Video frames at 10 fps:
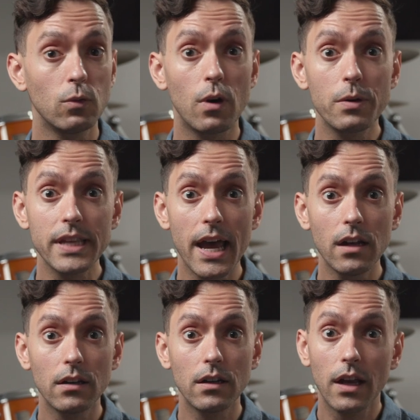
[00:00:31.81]
What was
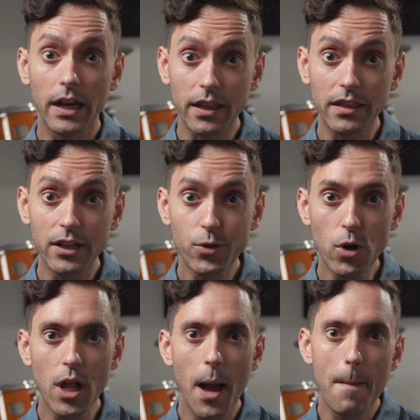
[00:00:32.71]
that? A
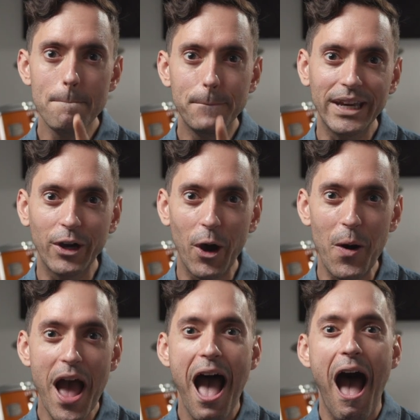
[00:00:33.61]
cathedral? Bingo.